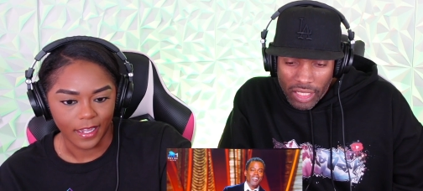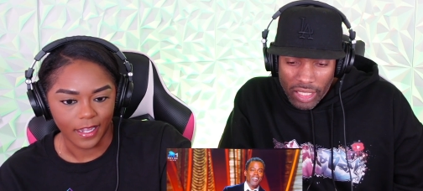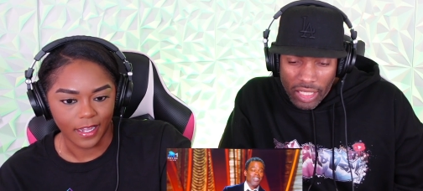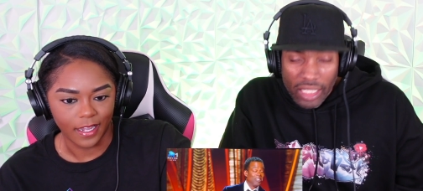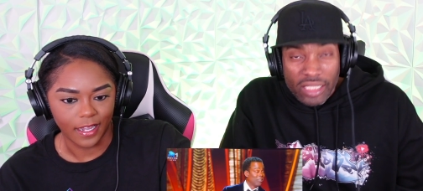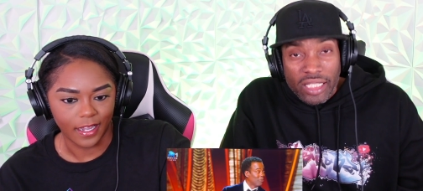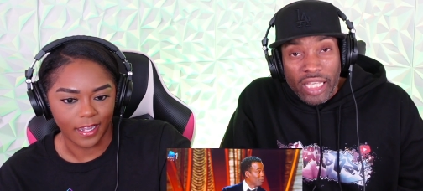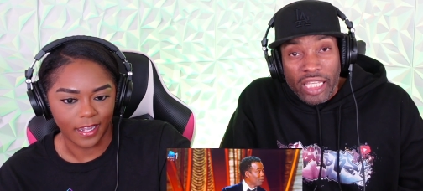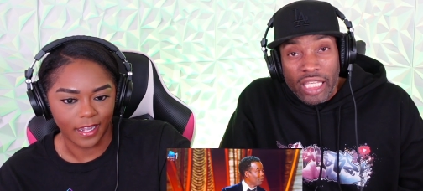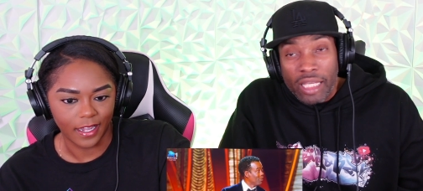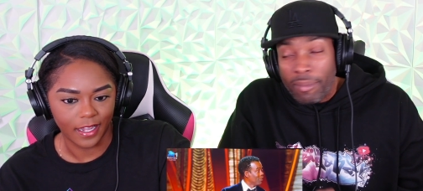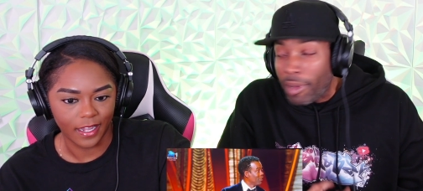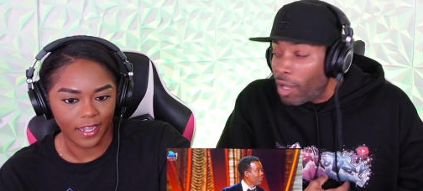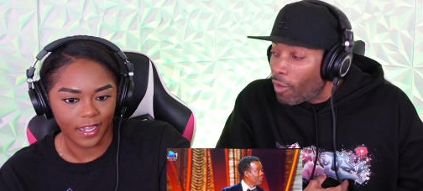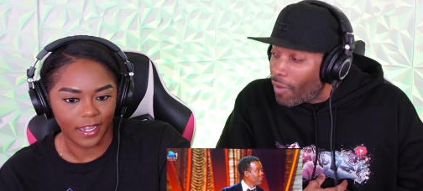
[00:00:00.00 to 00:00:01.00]
Speaker 1: He said, keep
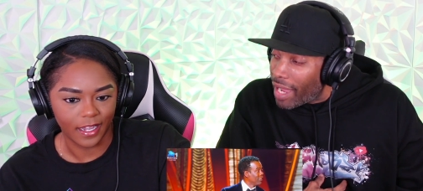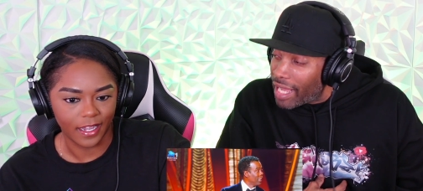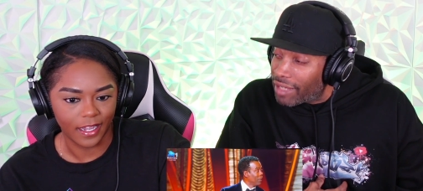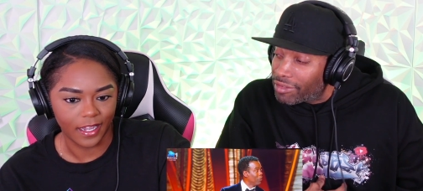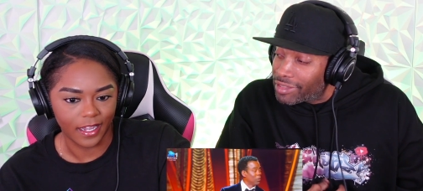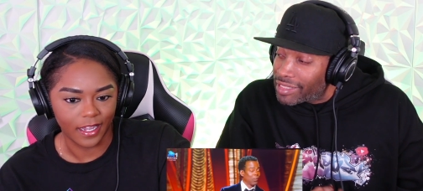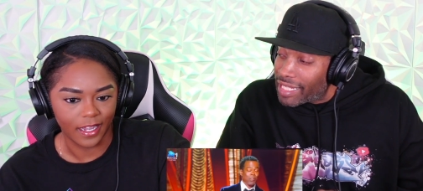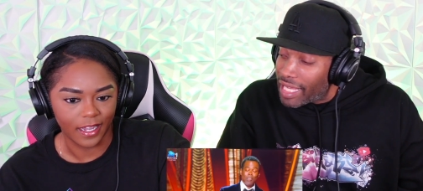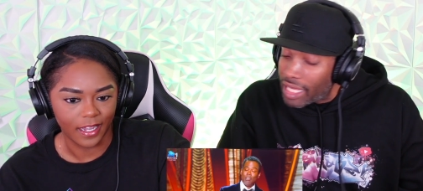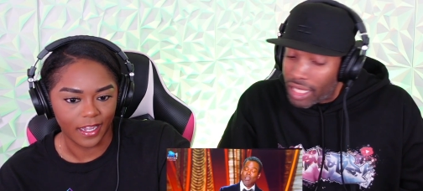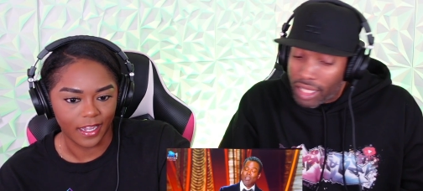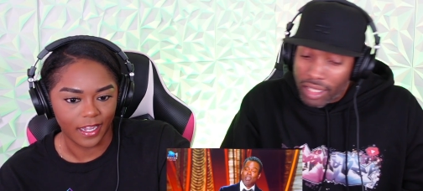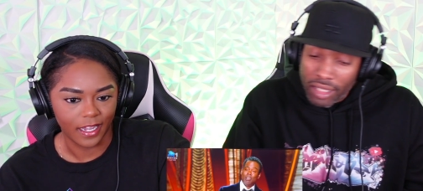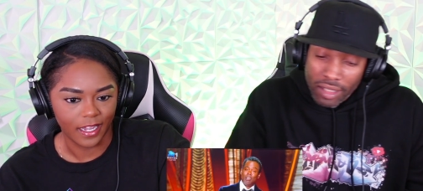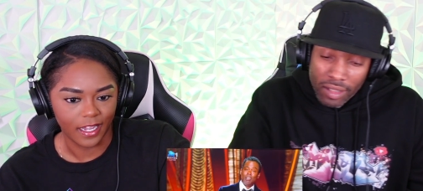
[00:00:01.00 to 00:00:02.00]
my wife. That was
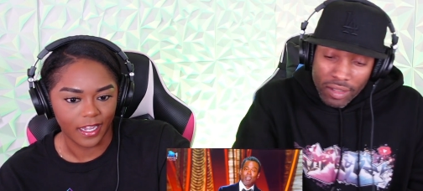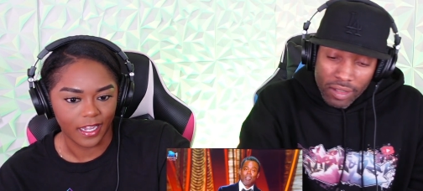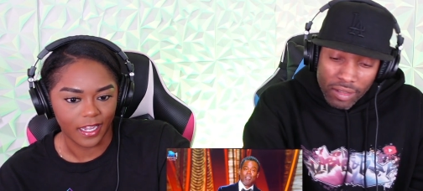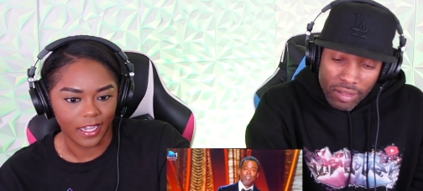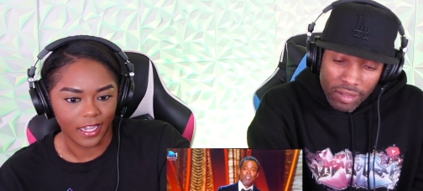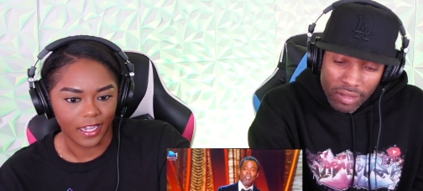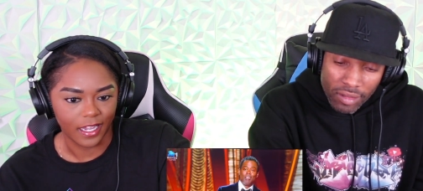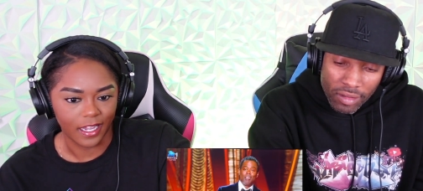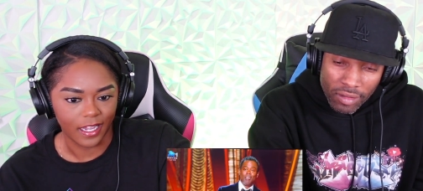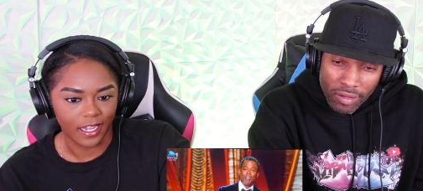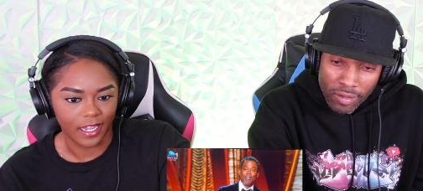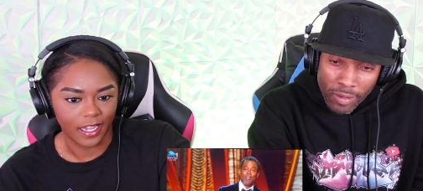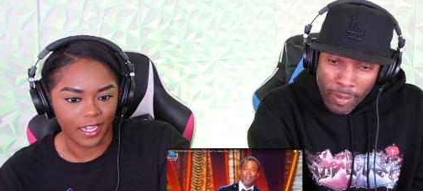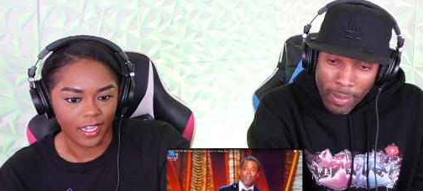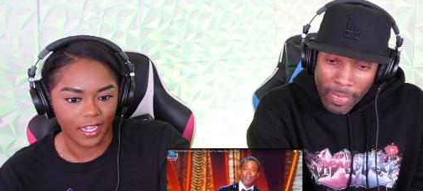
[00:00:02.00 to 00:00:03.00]
uh.
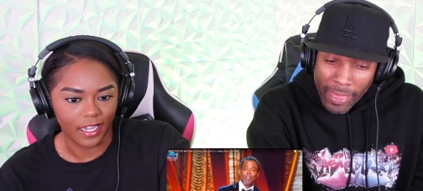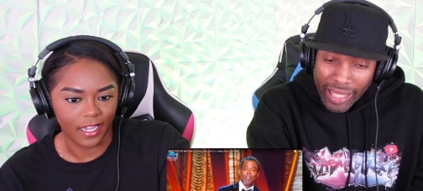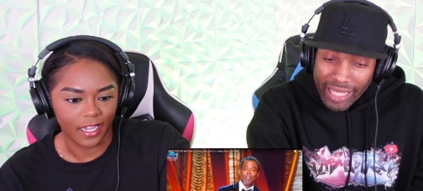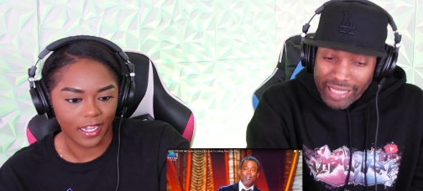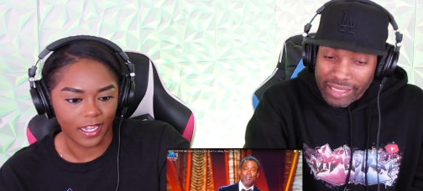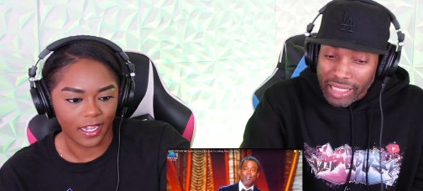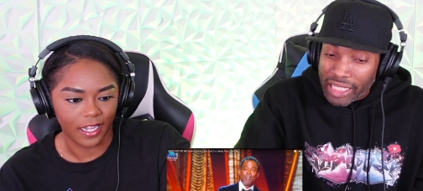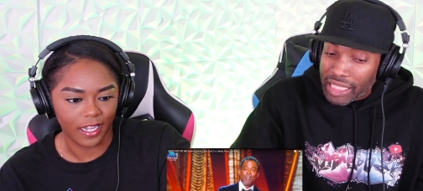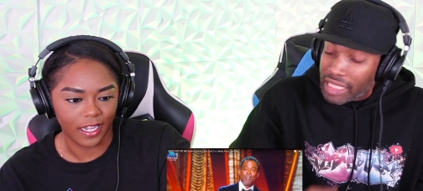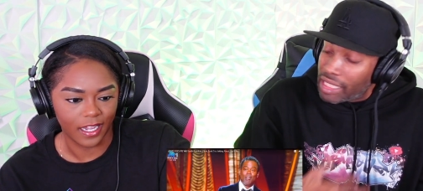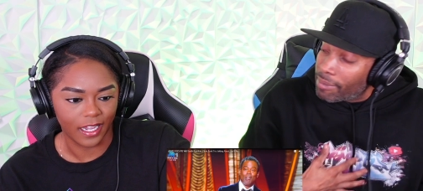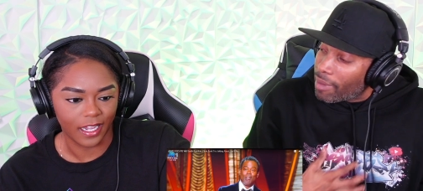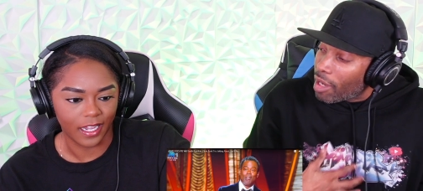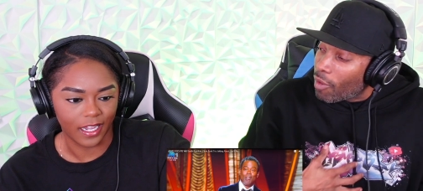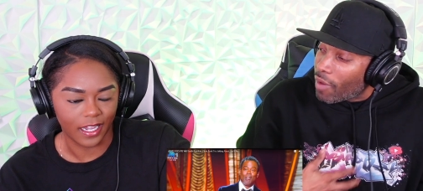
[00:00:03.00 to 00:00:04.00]
He said, keep
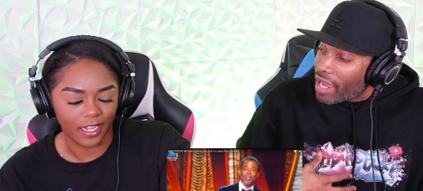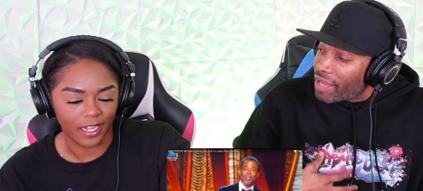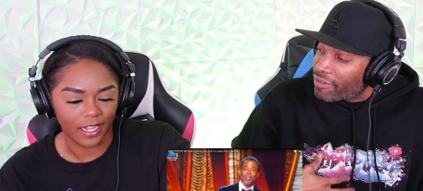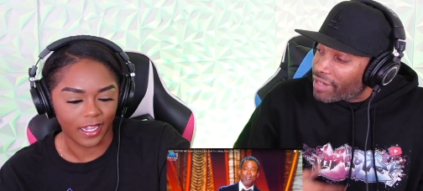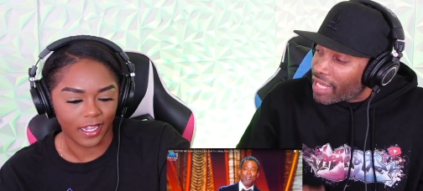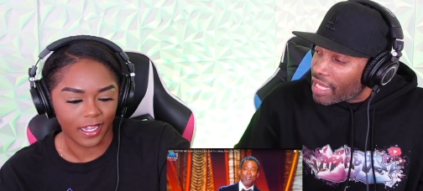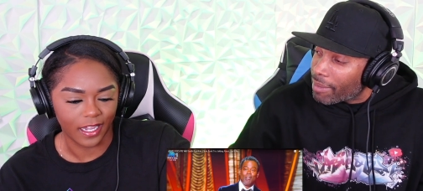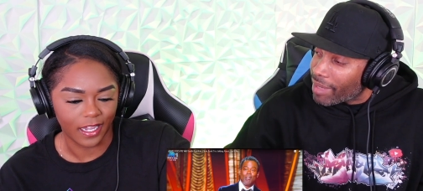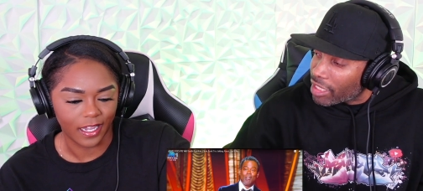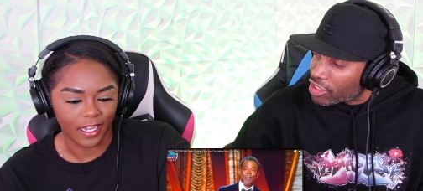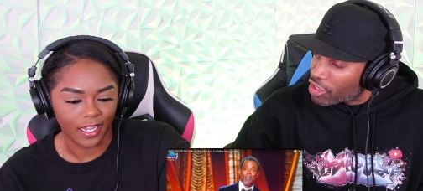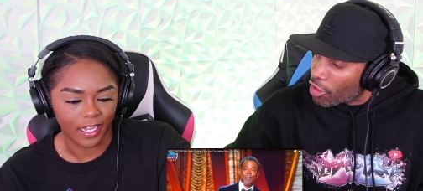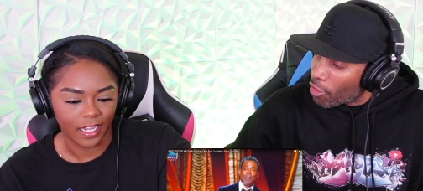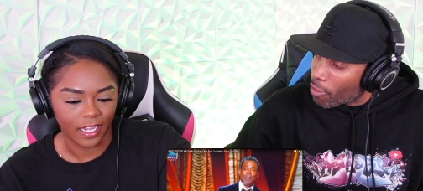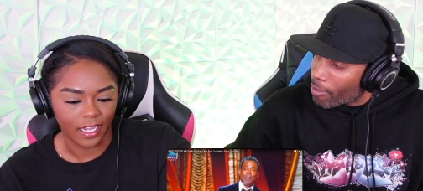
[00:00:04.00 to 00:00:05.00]
my wife name out
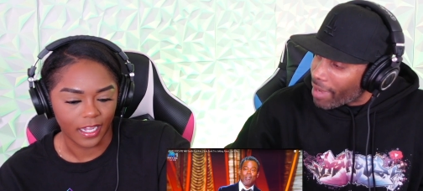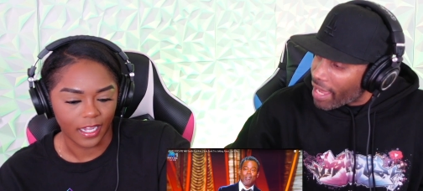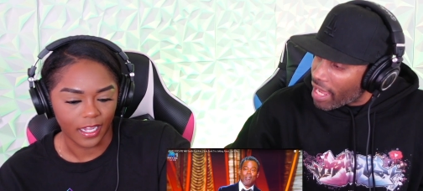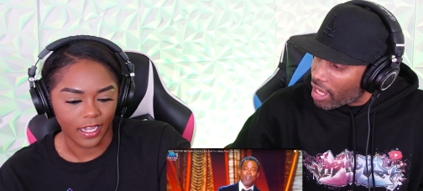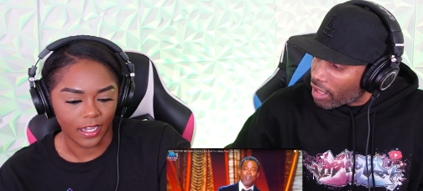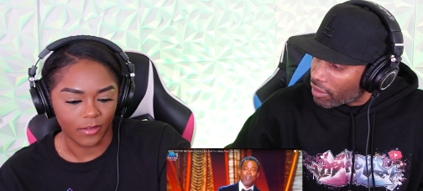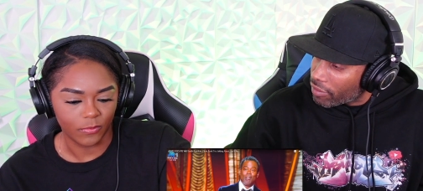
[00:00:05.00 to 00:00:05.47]
your mouth.